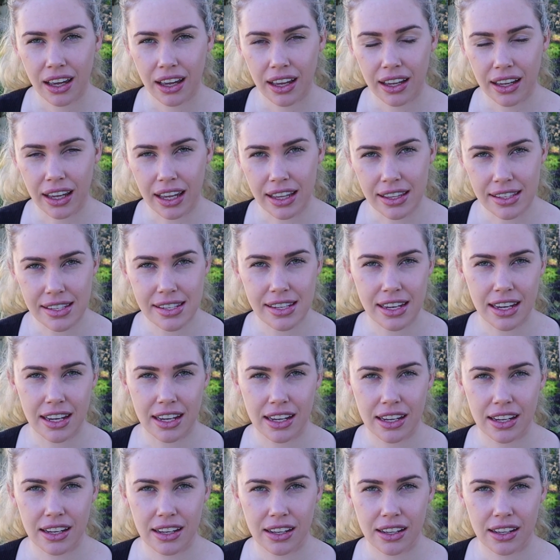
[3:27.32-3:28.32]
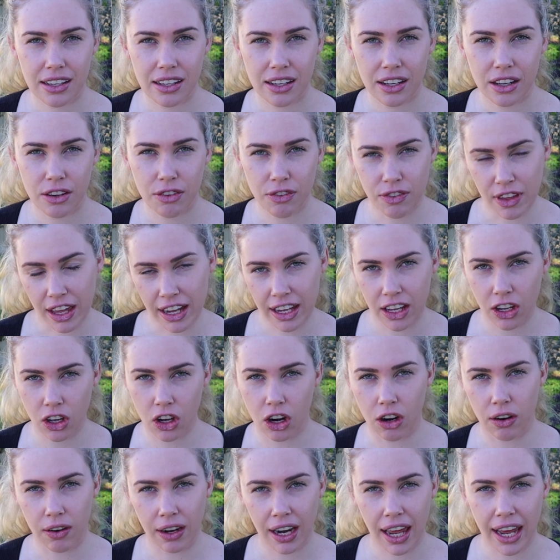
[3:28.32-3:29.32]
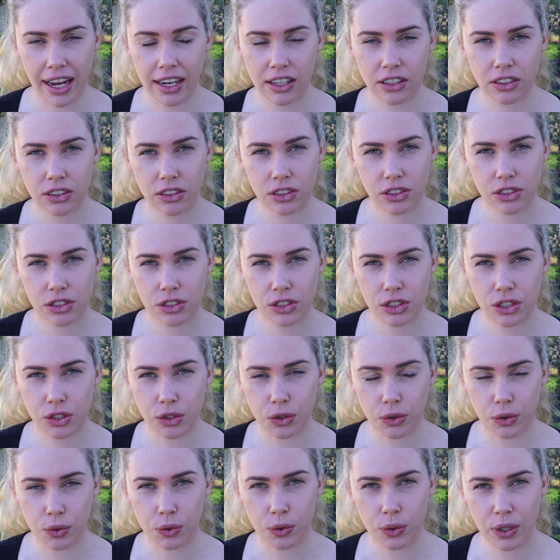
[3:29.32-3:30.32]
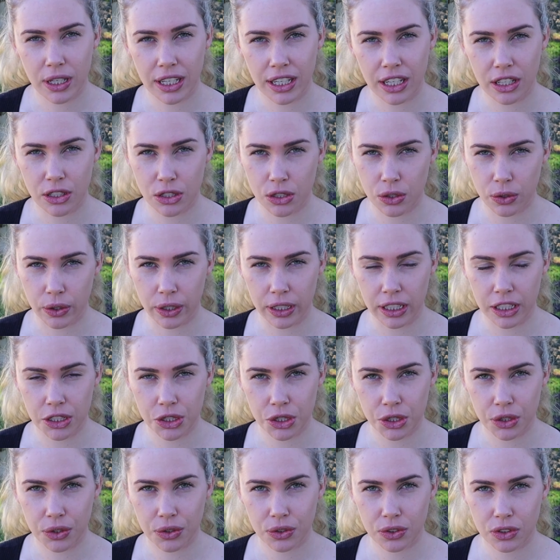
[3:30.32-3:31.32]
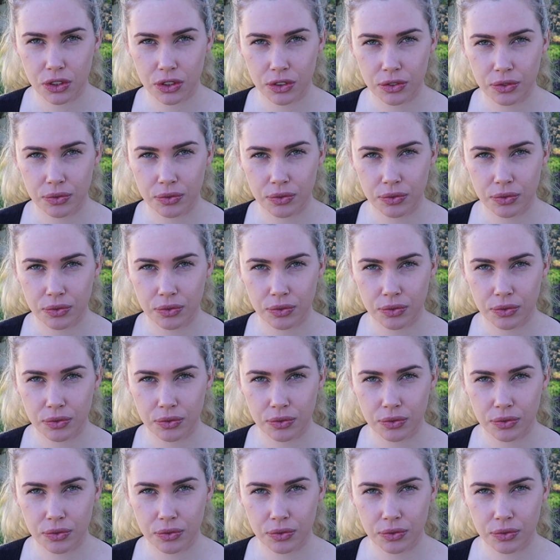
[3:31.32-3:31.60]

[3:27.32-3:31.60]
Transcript: and see if that can correlate to any soil issues.